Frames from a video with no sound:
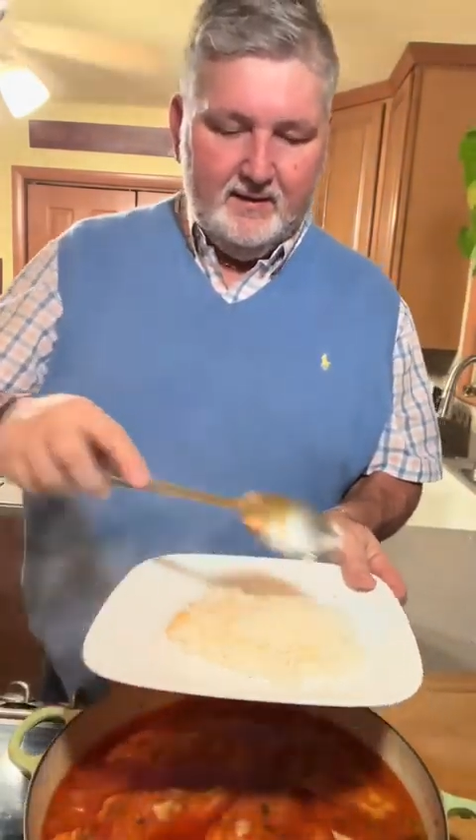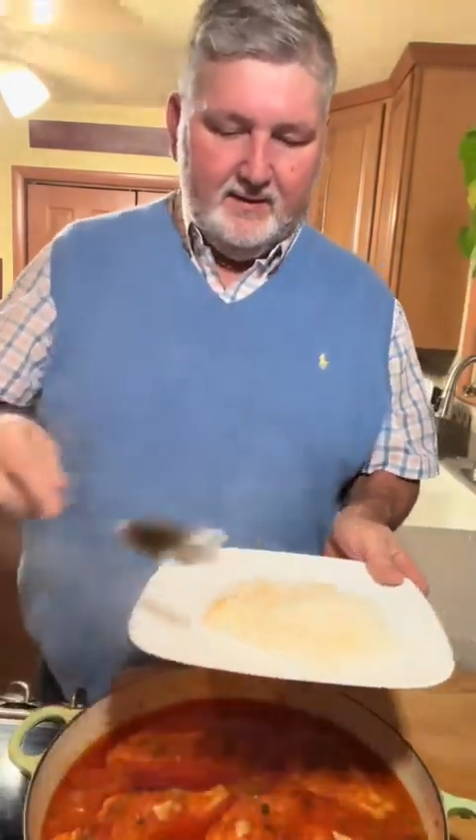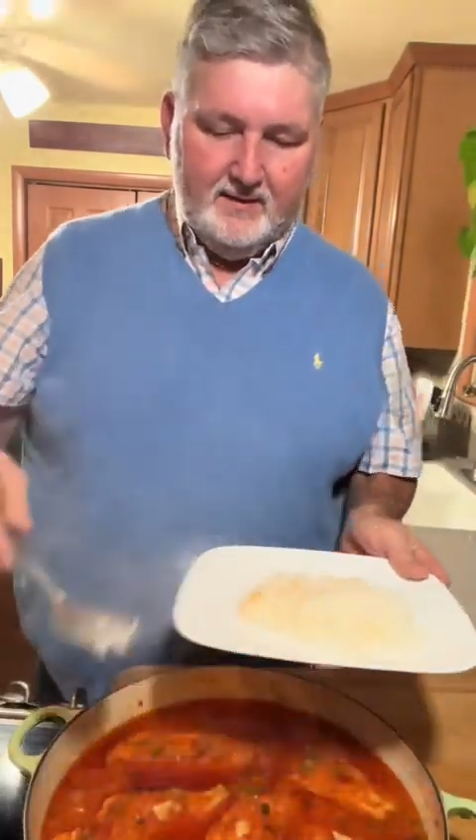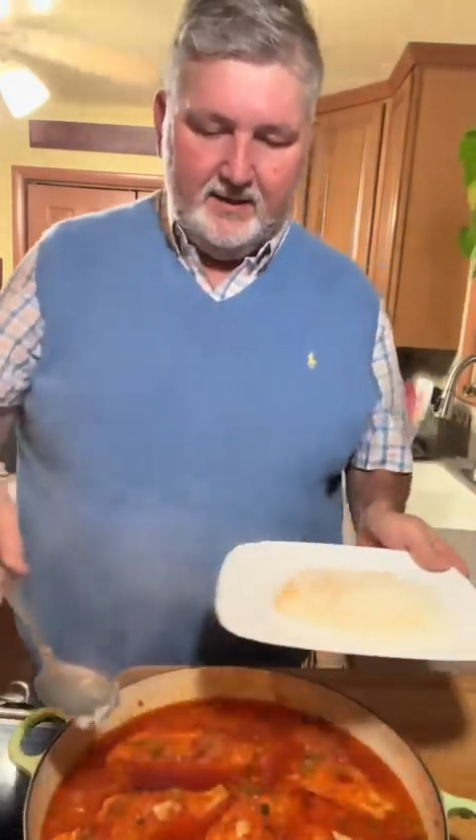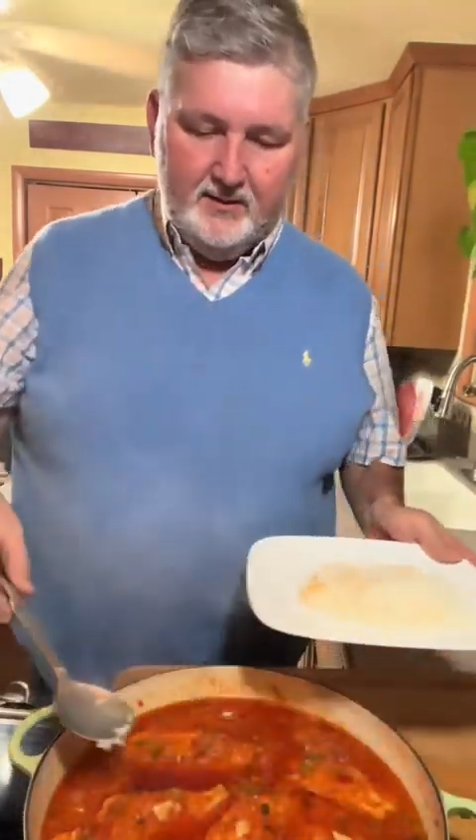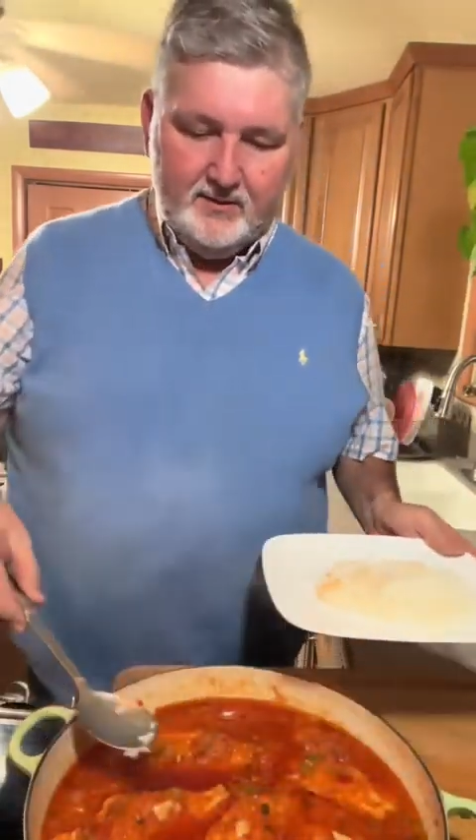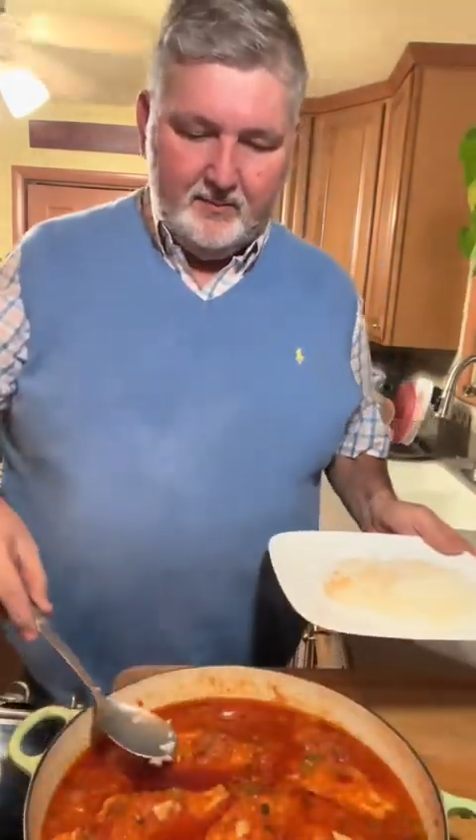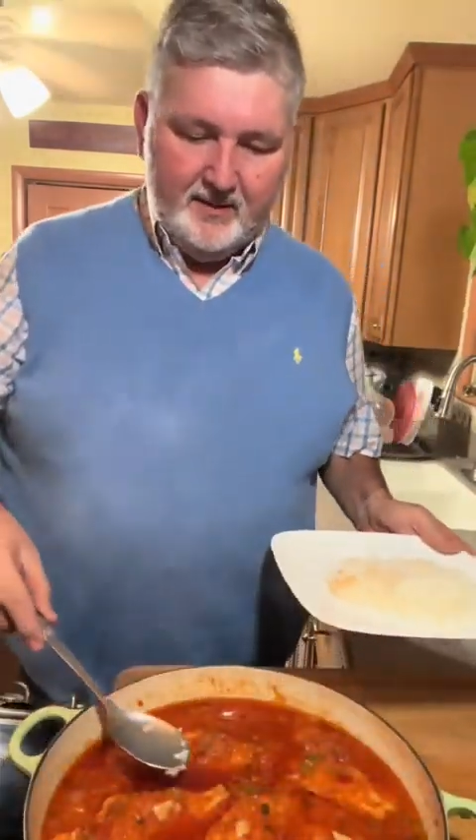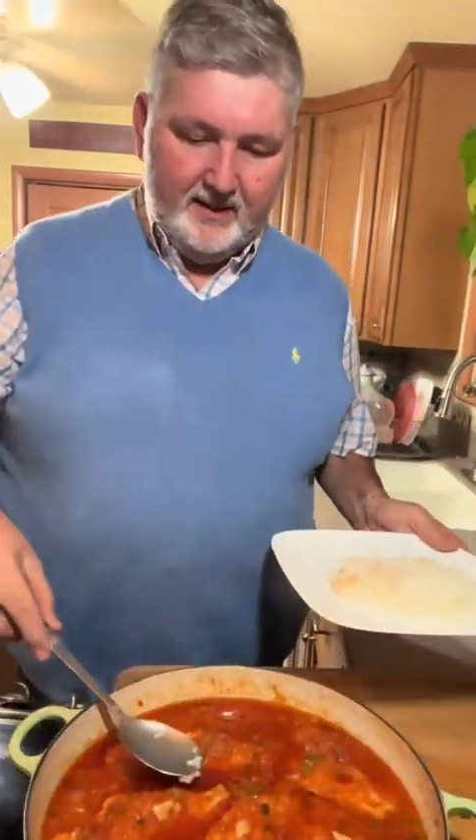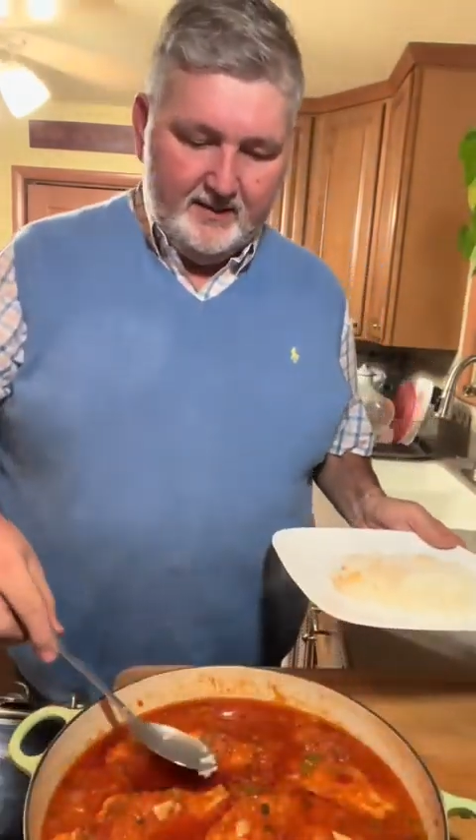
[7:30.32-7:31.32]
Take you some
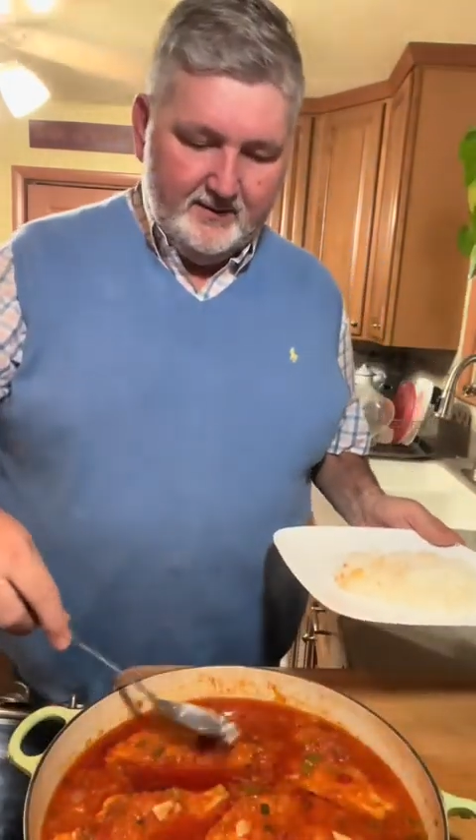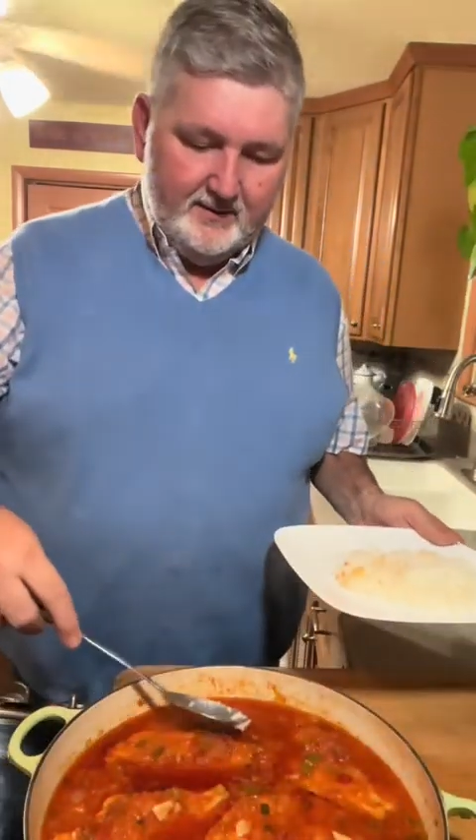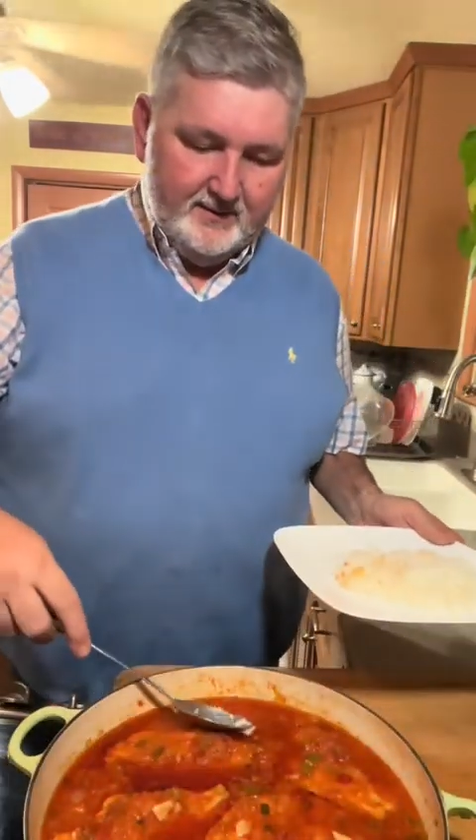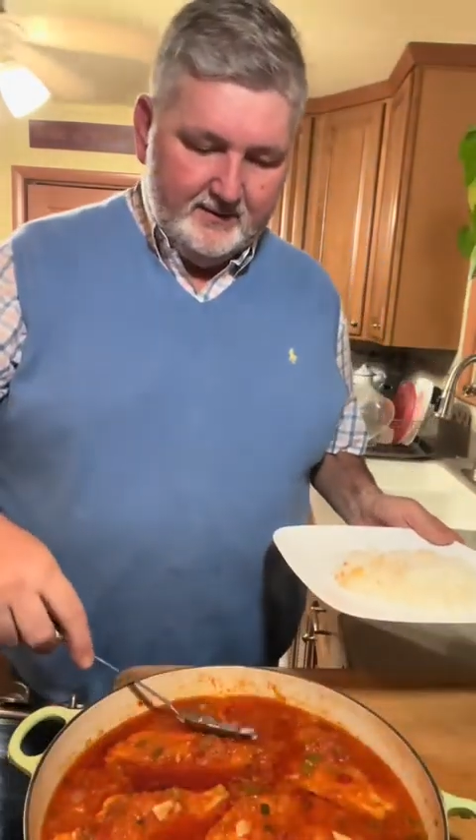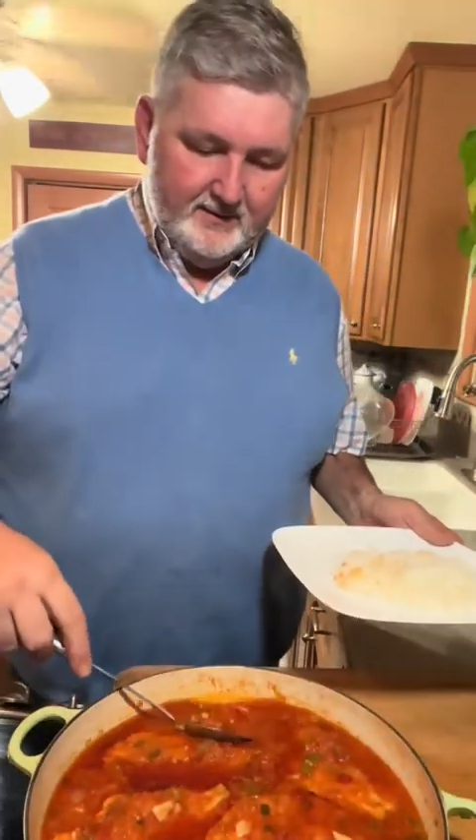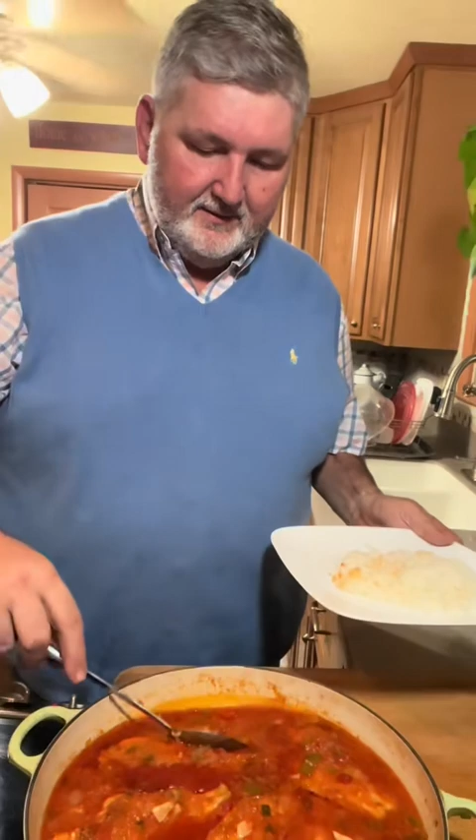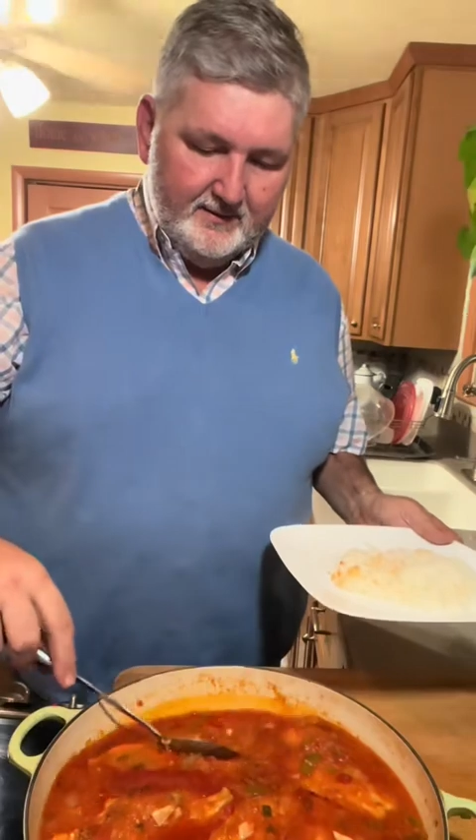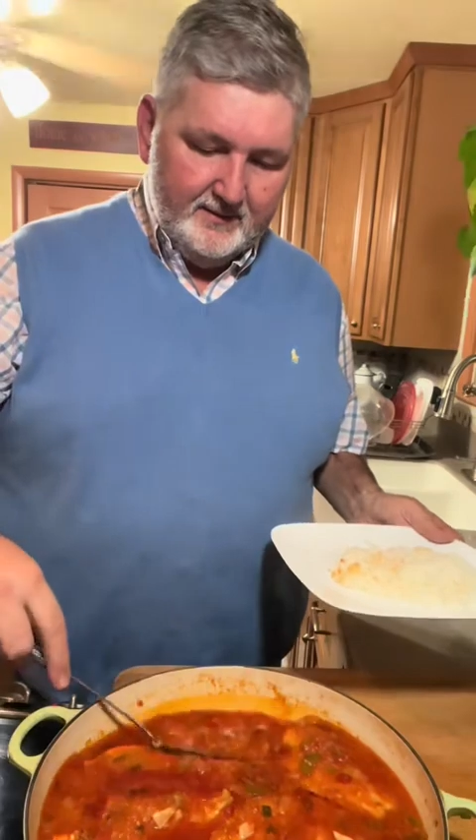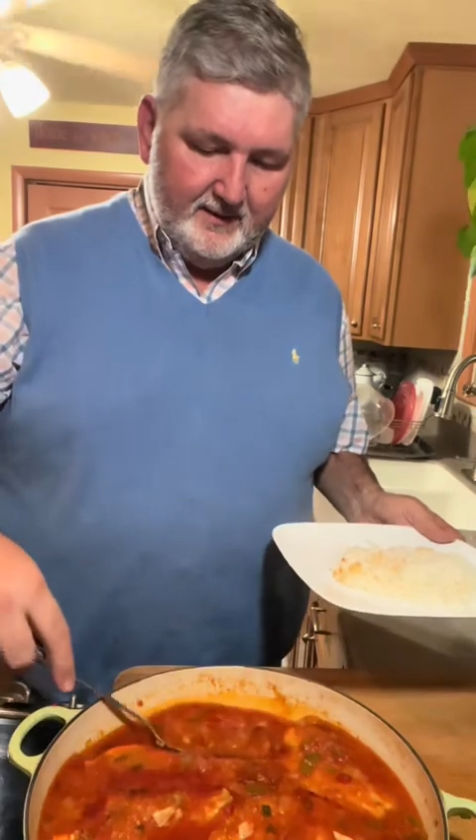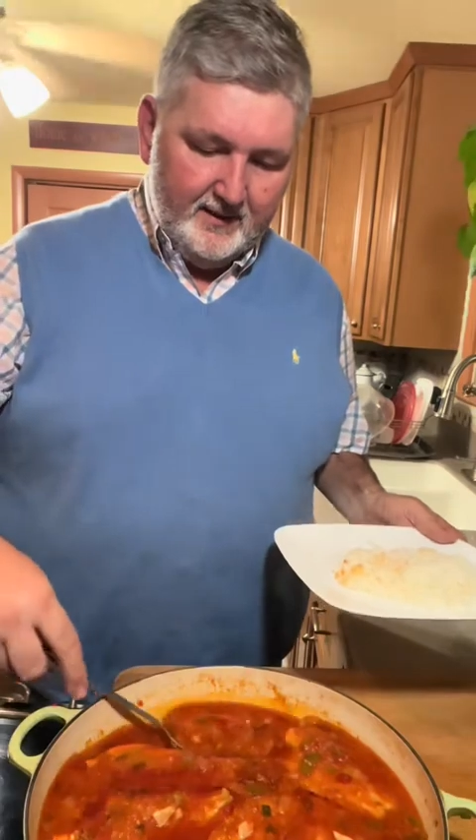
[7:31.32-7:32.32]
of that
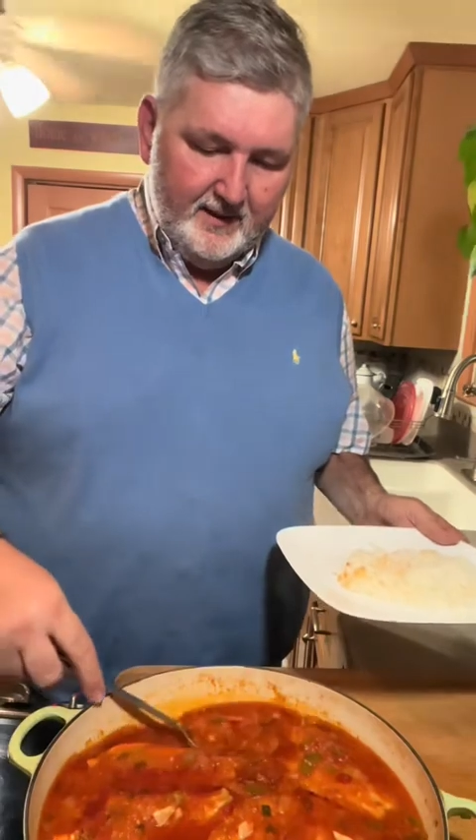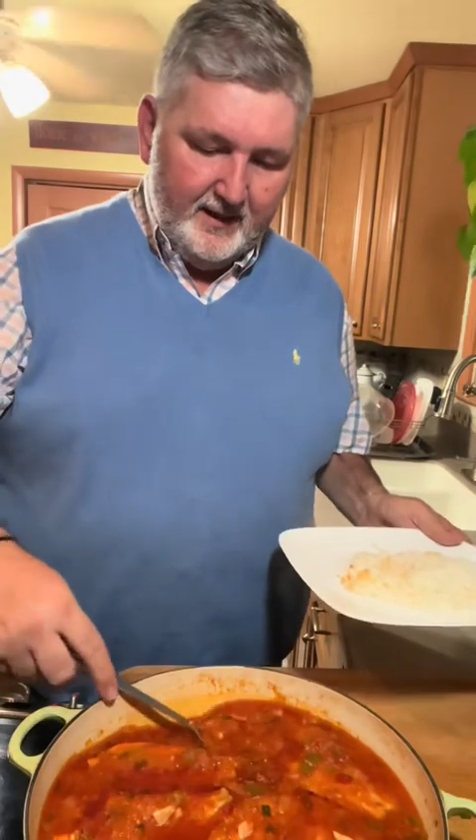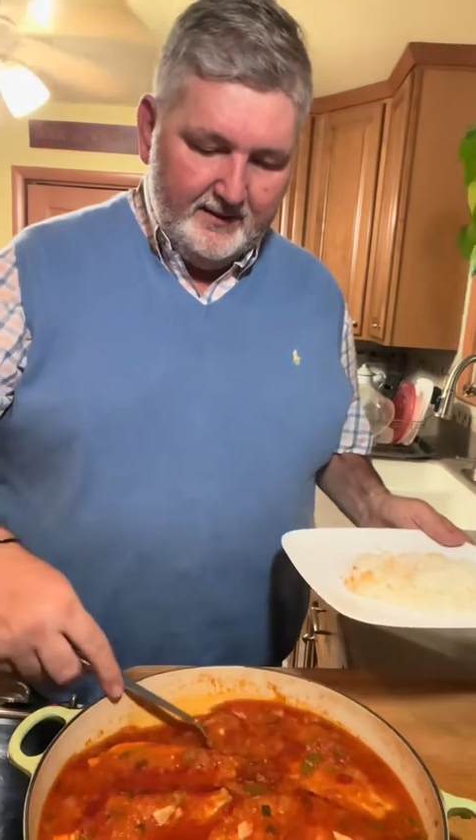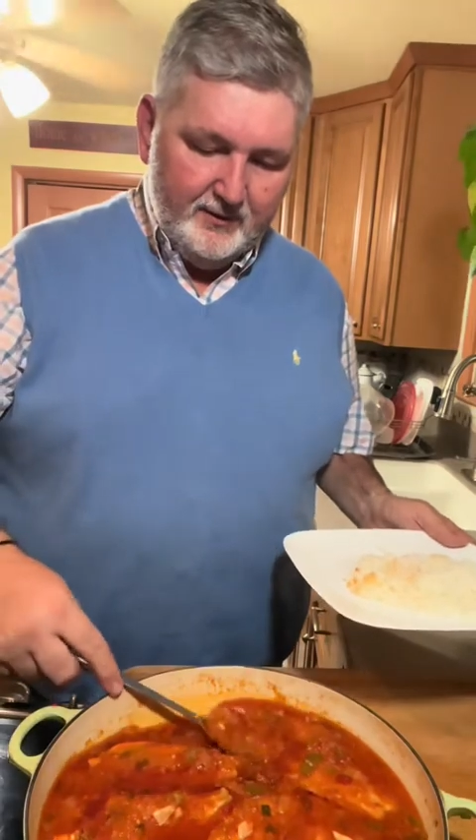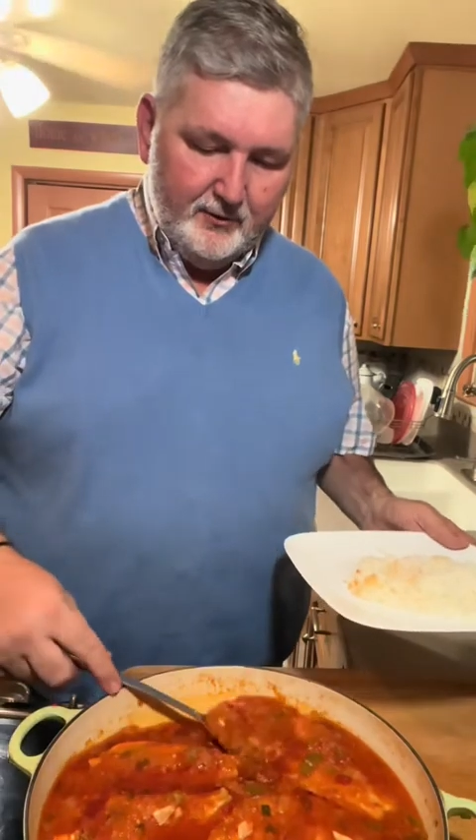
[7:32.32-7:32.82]
nice